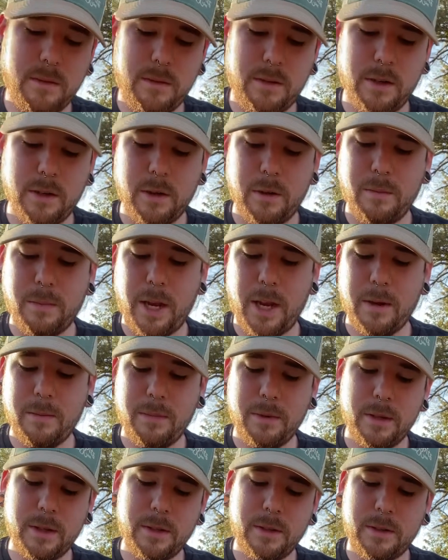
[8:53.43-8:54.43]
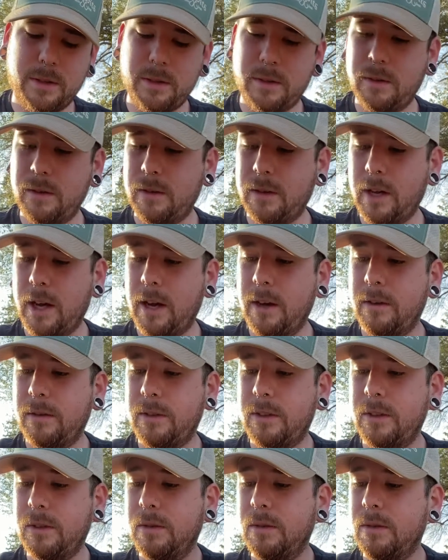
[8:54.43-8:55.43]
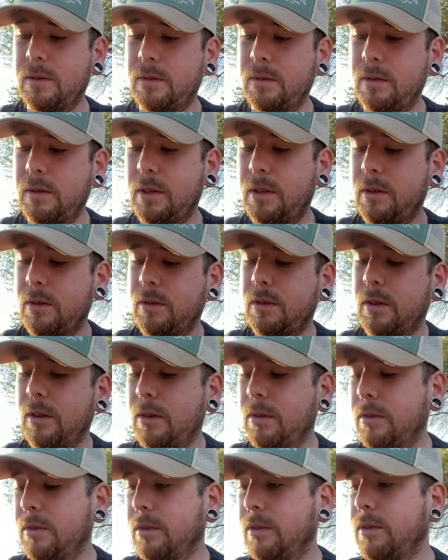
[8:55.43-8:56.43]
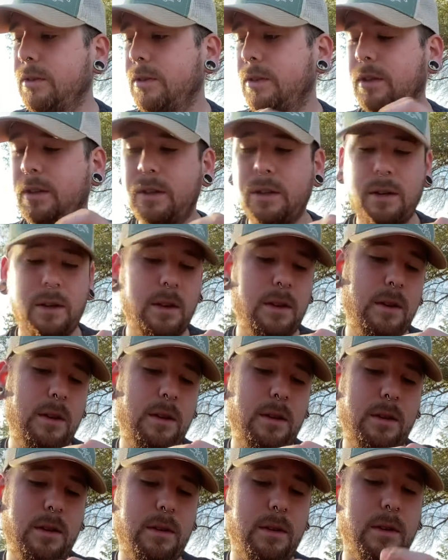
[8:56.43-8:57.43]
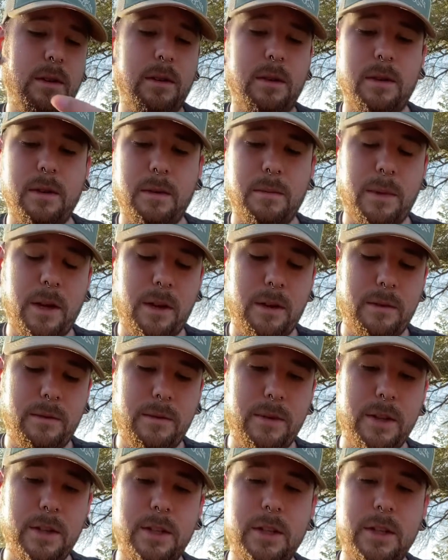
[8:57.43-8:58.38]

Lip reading: you know, pamphlets on how to use the lures, how to fish